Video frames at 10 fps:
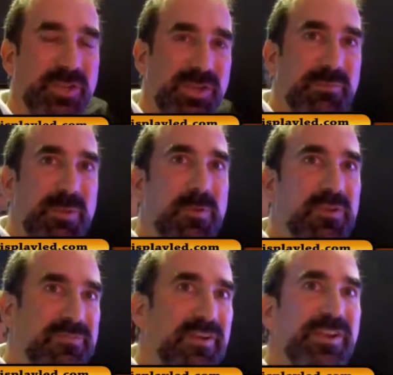So it can be
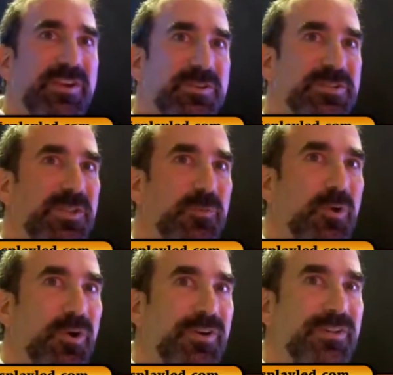put very close to the
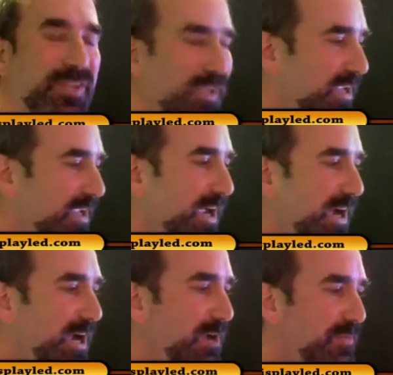wall,
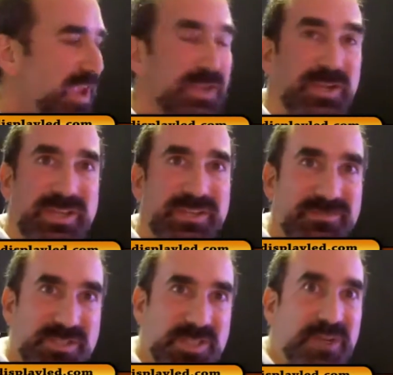and you
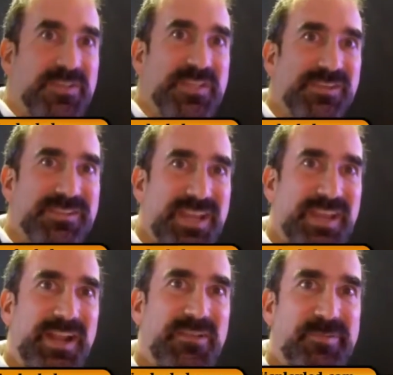can service it,
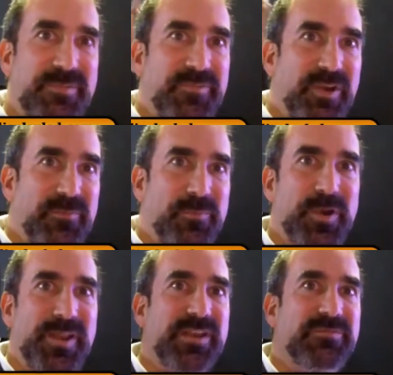take it out from the front,
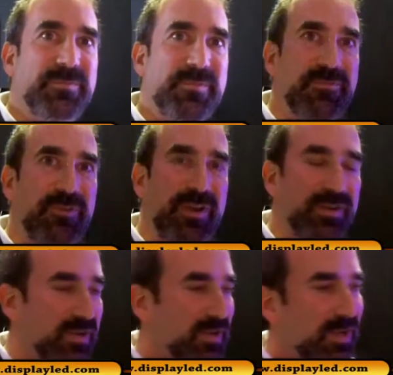put it in from the
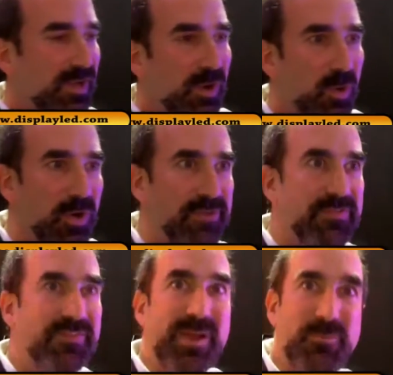front, or
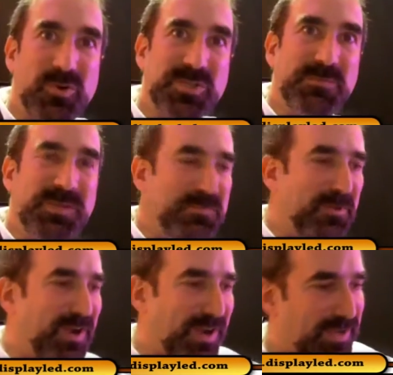if you've got more space
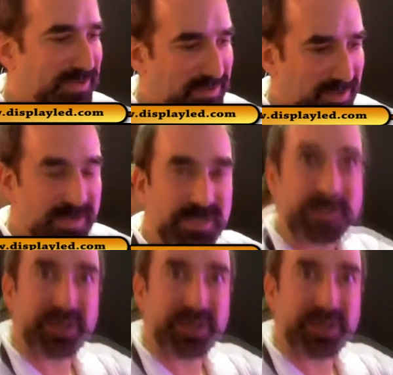behind, you